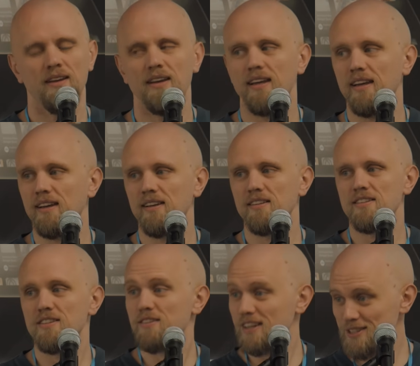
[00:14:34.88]

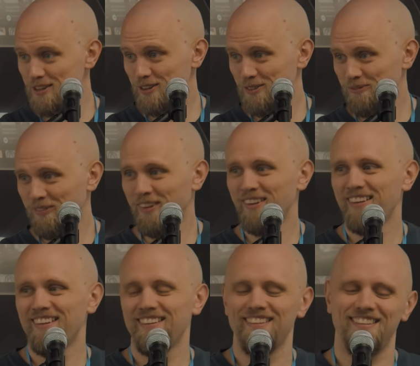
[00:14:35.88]
And thanks, Aaron.
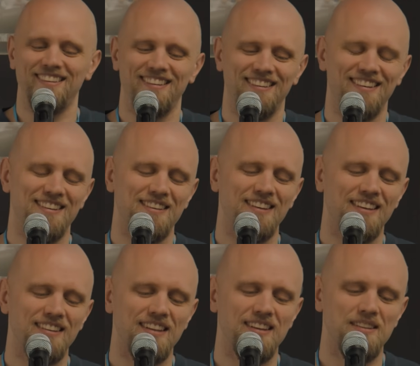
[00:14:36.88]

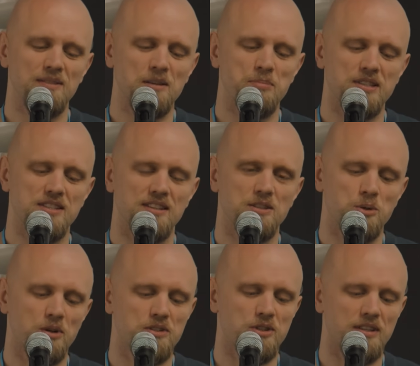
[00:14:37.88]
And they pitched in
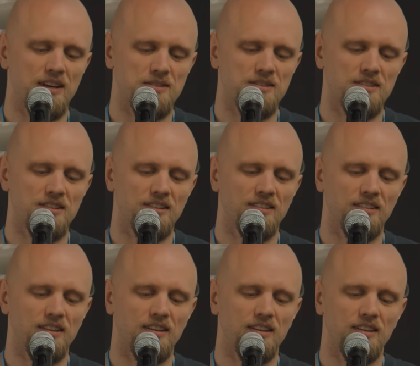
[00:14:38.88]

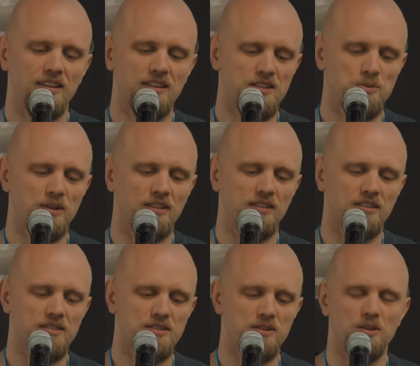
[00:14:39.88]
$200,000 here as
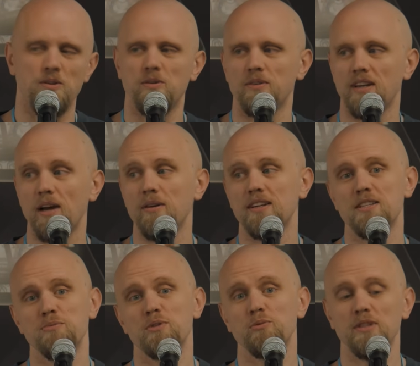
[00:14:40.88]
well. So
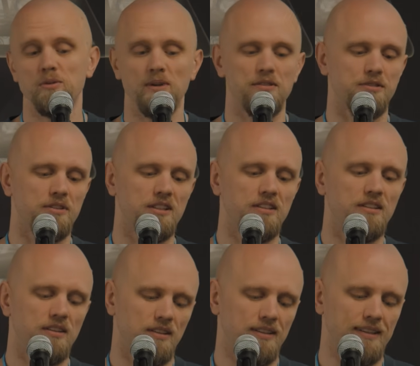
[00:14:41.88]
nowadays, we're really well funded.
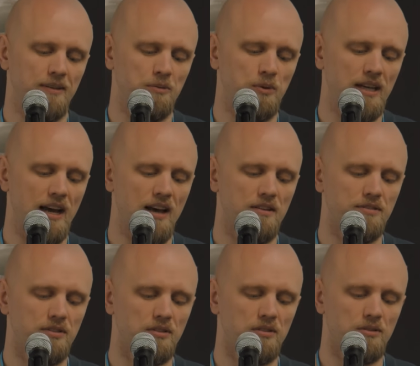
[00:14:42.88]
We
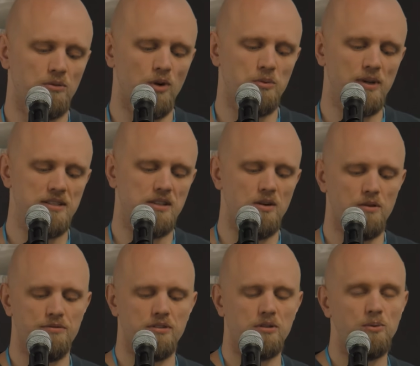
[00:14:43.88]
have runway to go
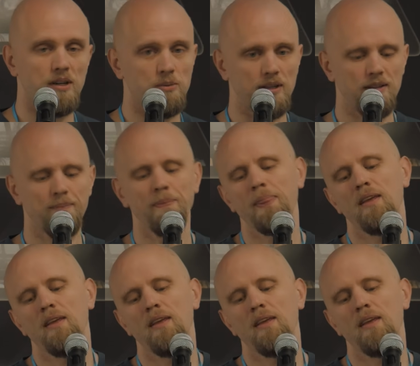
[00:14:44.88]
for quite a while.